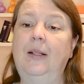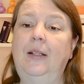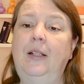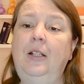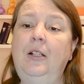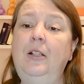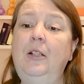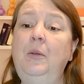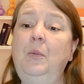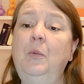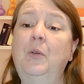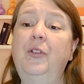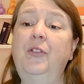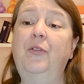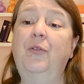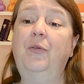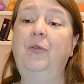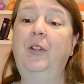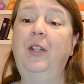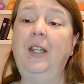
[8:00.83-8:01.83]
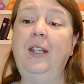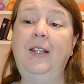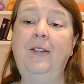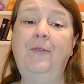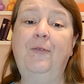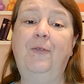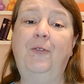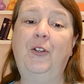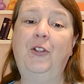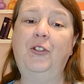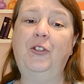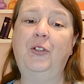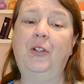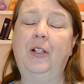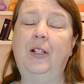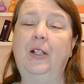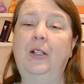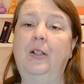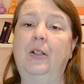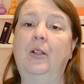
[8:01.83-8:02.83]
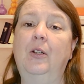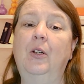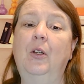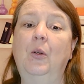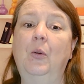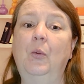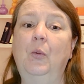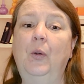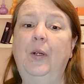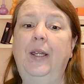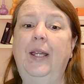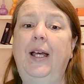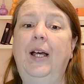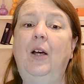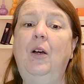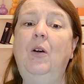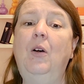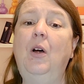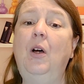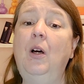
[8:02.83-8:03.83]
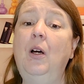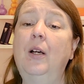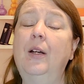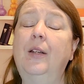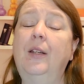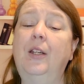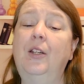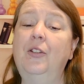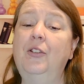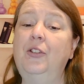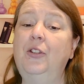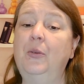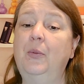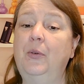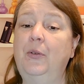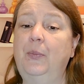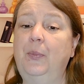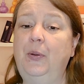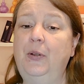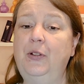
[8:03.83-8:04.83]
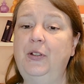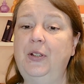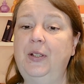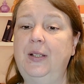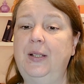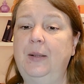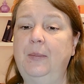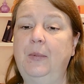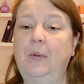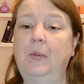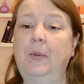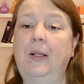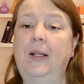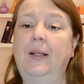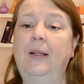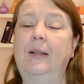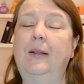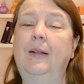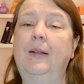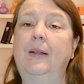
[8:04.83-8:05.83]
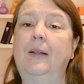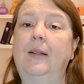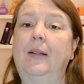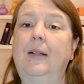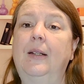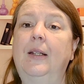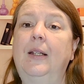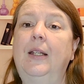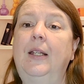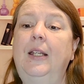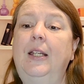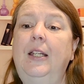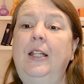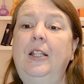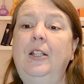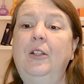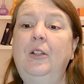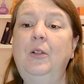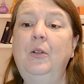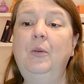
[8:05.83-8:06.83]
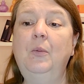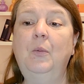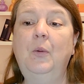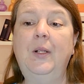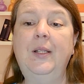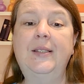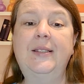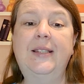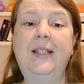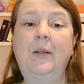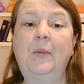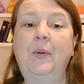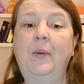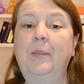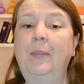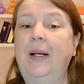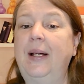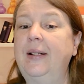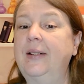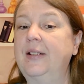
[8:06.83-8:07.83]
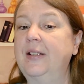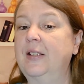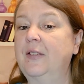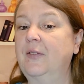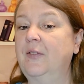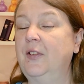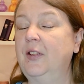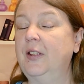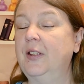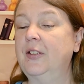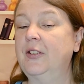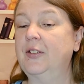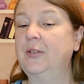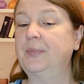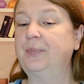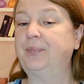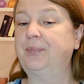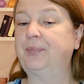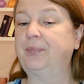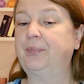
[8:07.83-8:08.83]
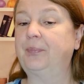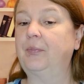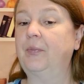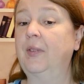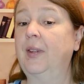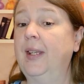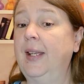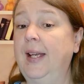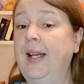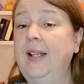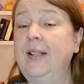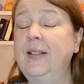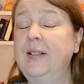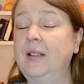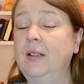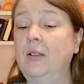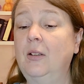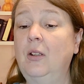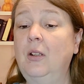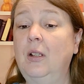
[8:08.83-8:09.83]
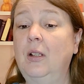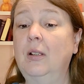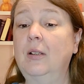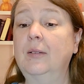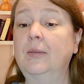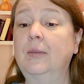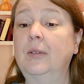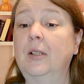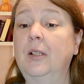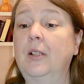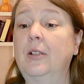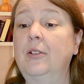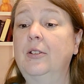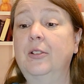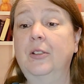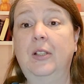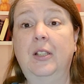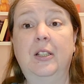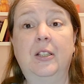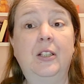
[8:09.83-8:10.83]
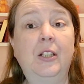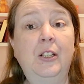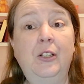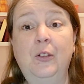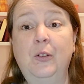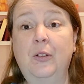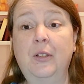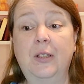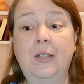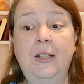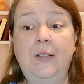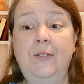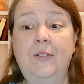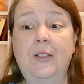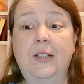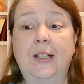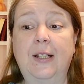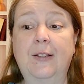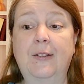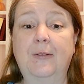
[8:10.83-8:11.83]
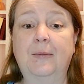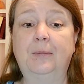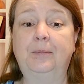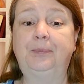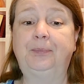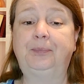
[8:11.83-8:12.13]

Kirian was getting frustrated with how hard Kirsha was pushing him away. He knew once they went back to the village, they had to get along to continue to live together.